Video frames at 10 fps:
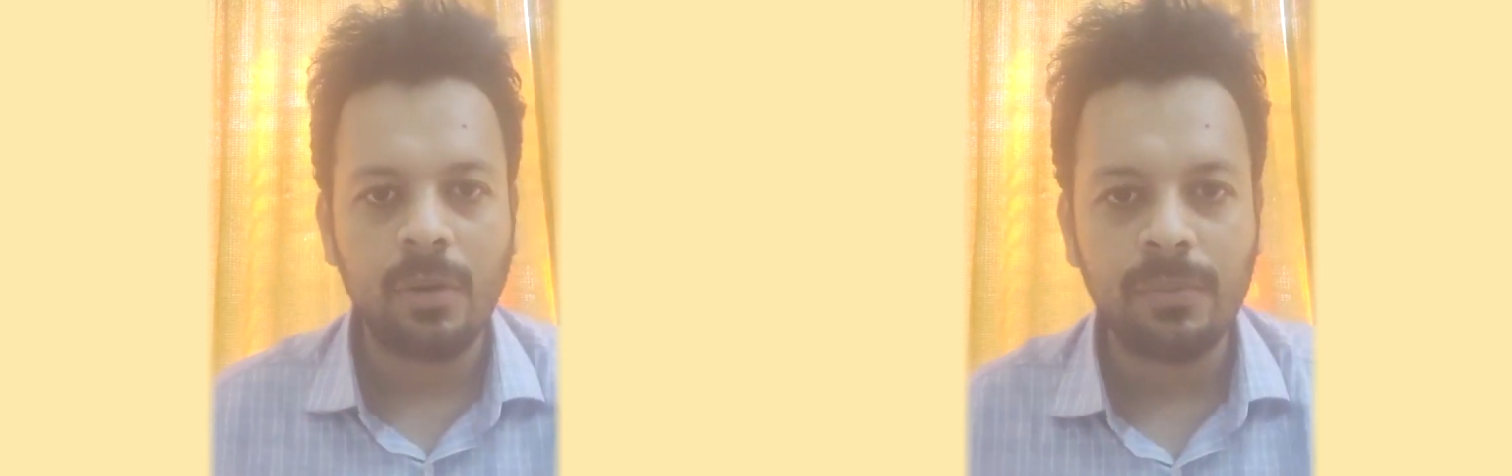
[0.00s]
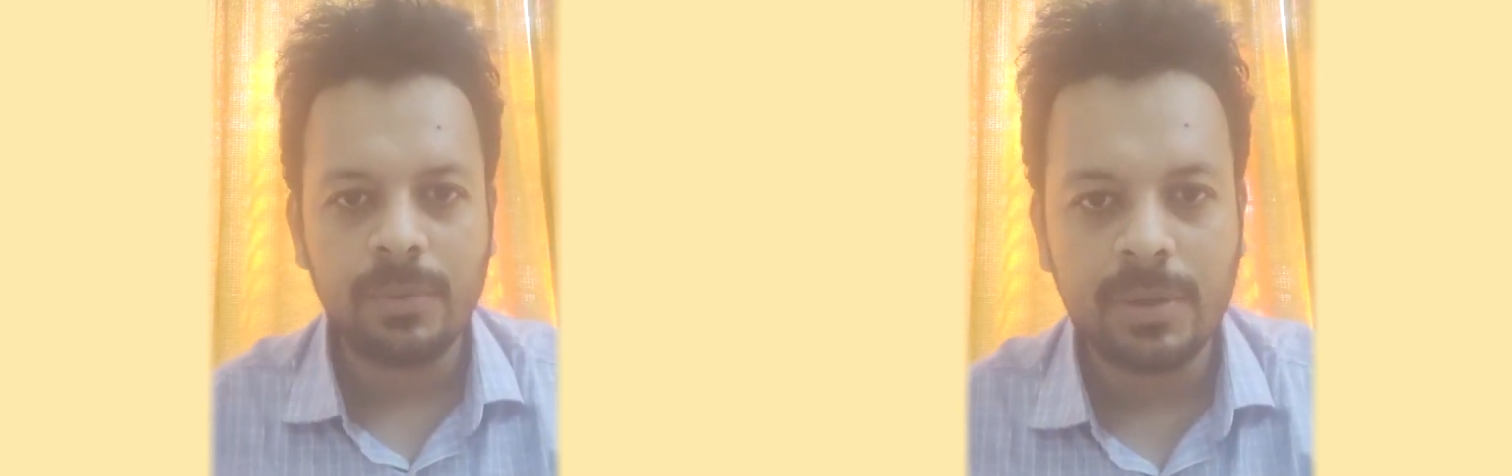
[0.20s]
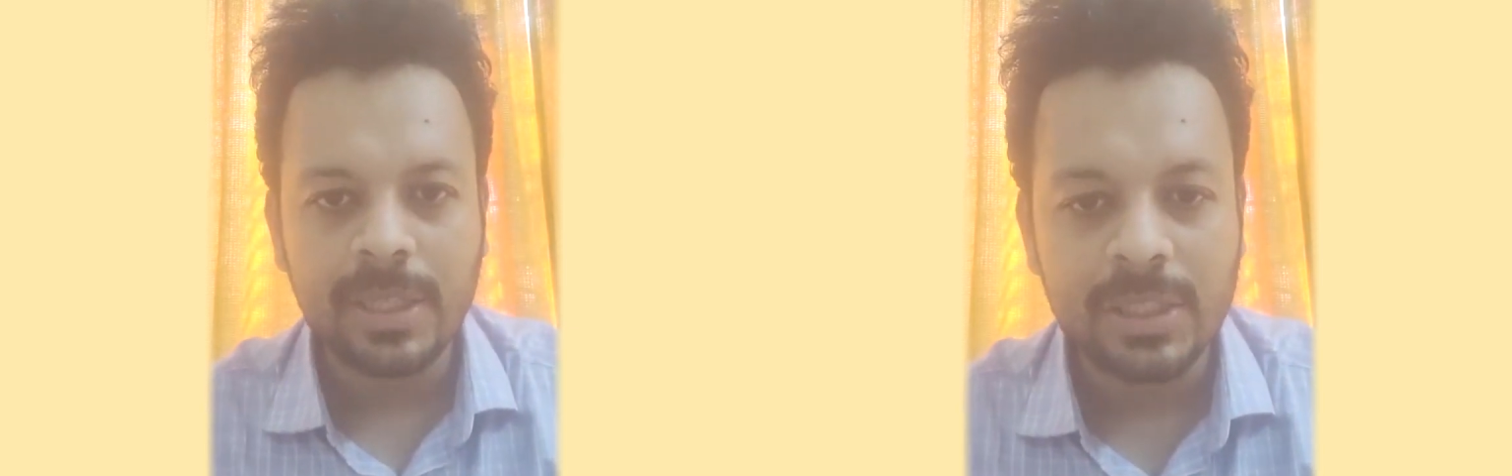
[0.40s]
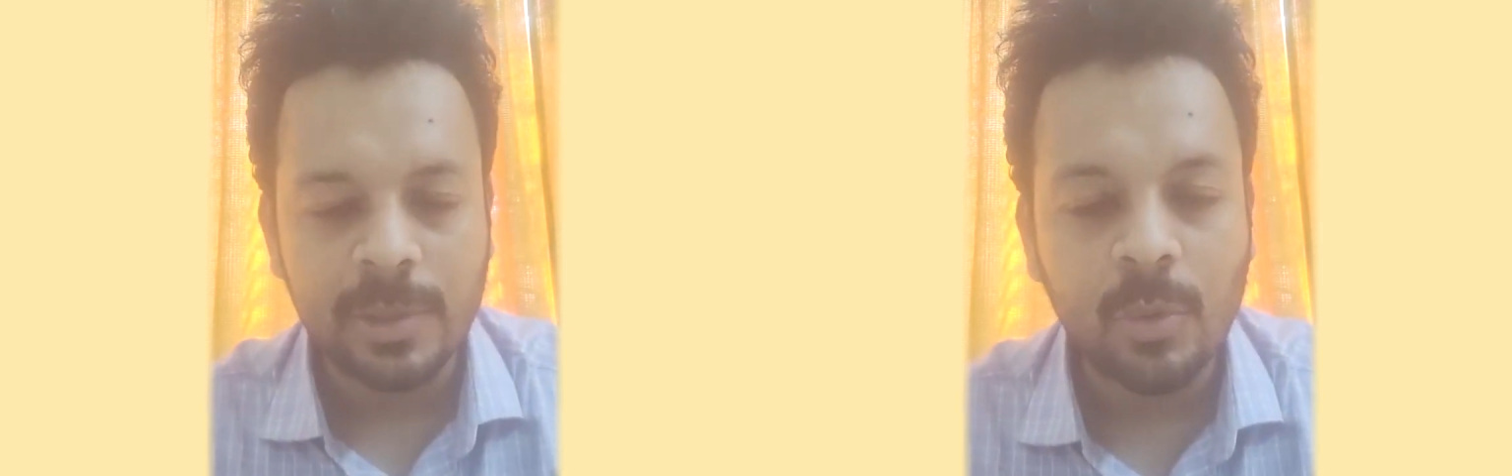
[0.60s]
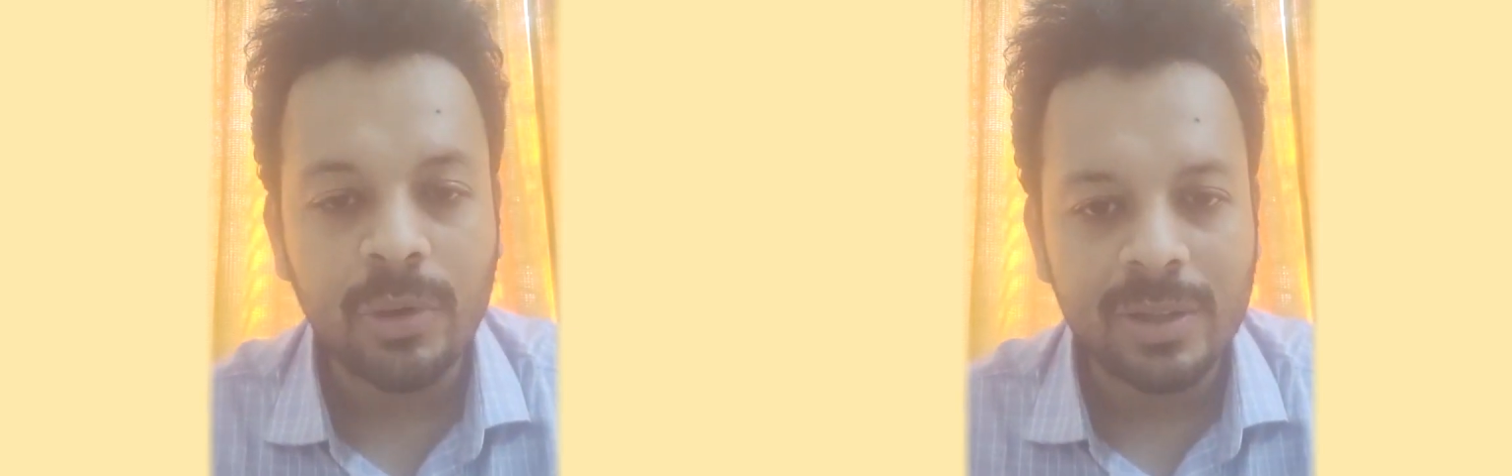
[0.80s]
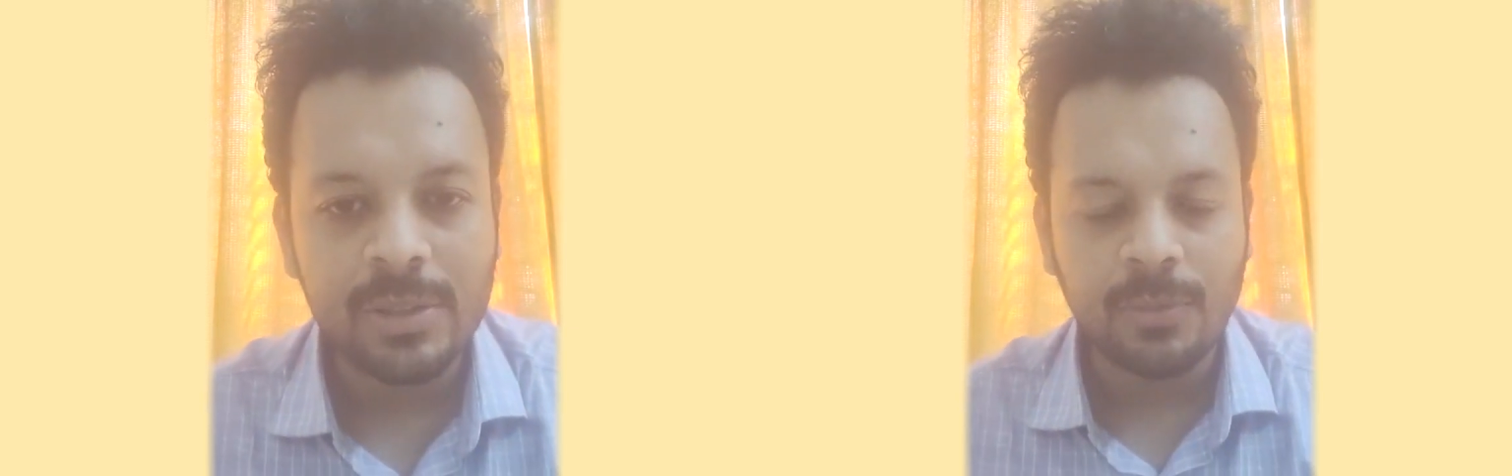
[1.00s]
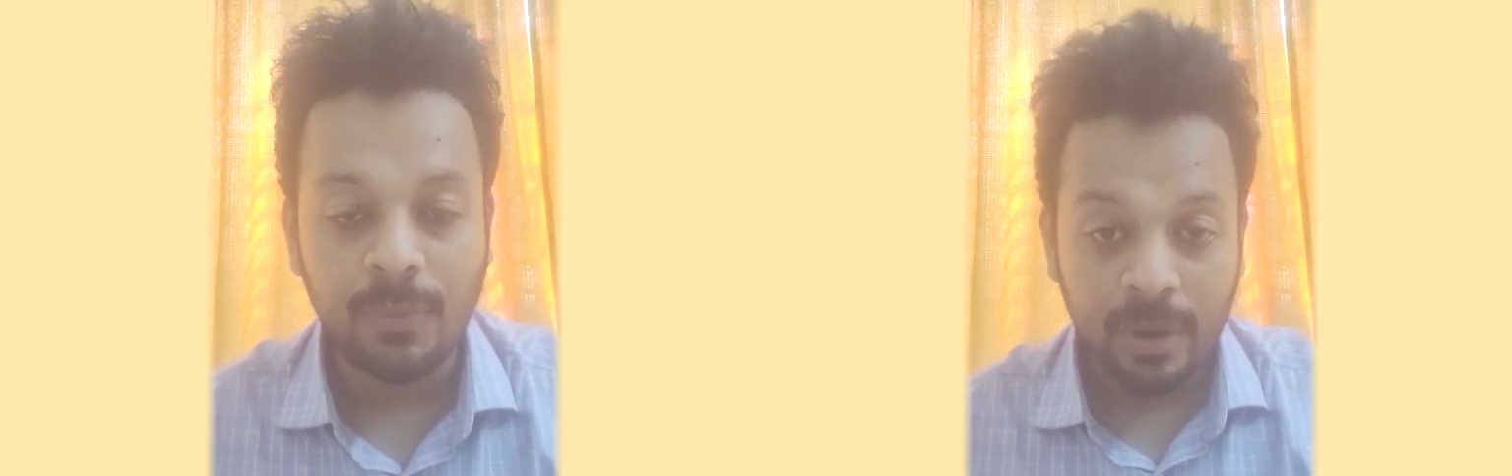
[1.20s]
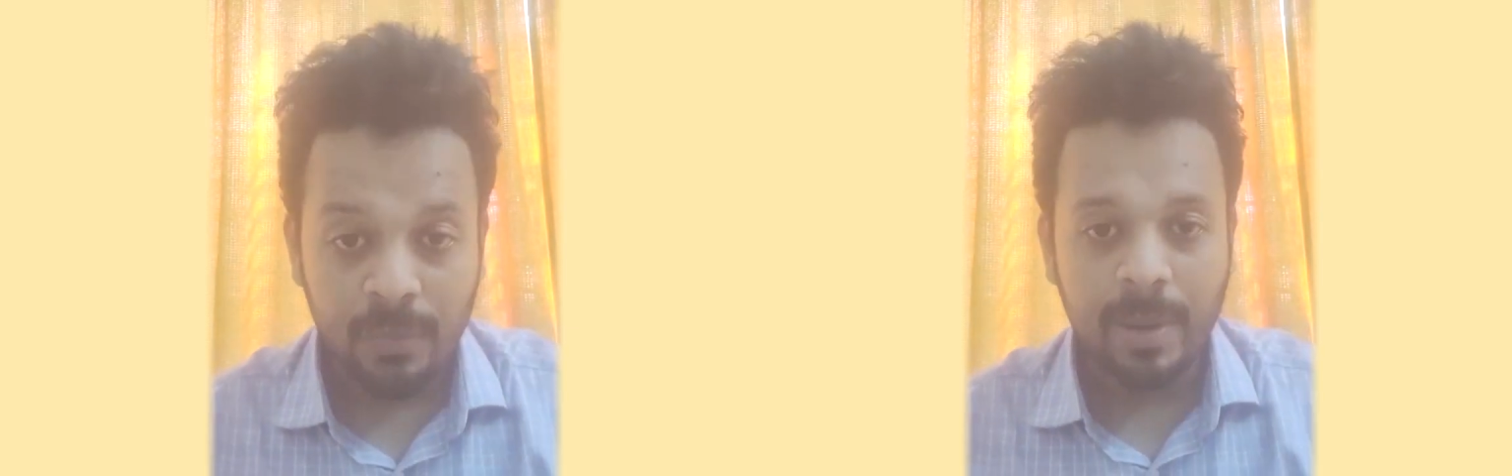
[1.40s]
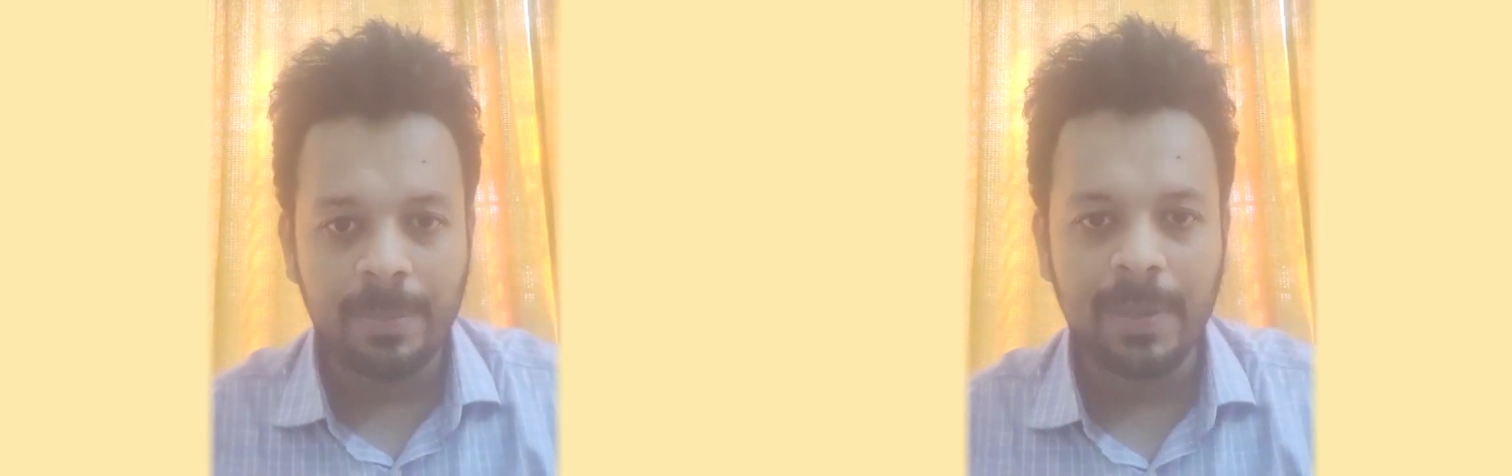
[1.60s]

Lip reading: of the testimonials of one of my